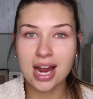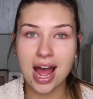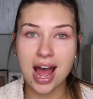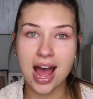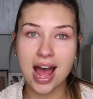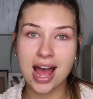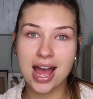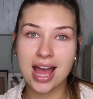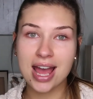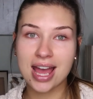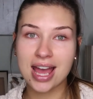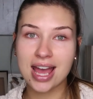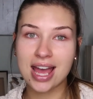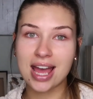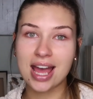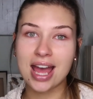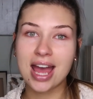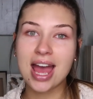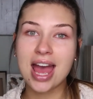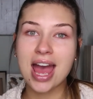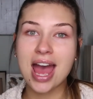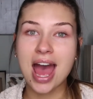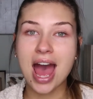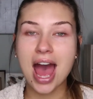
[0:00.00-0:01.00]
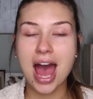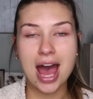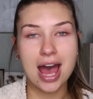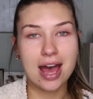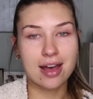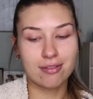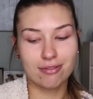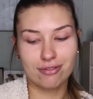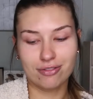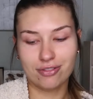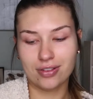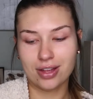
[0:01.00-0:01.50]
I
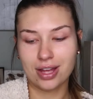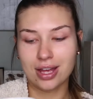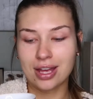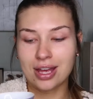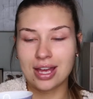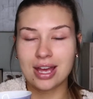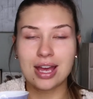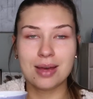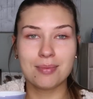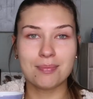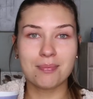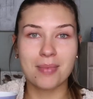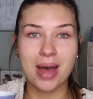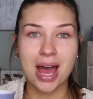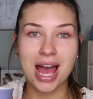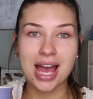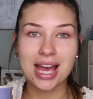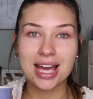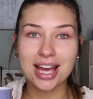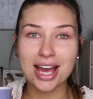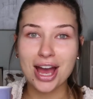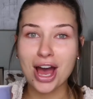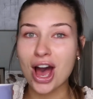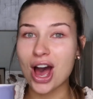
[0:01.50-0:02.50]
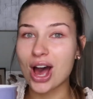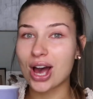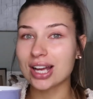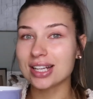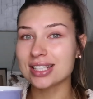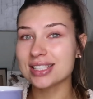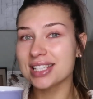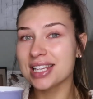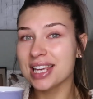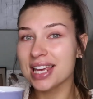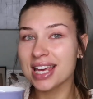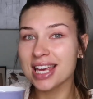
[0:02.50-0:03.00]
have my hot
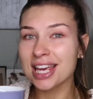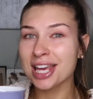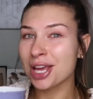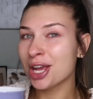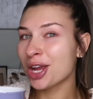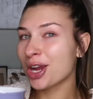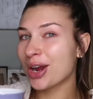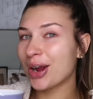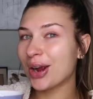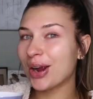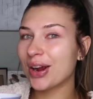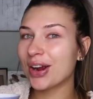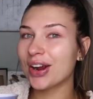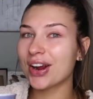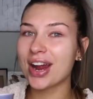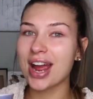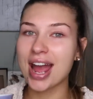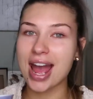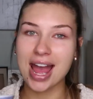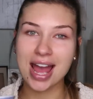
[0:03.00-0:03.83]
tea here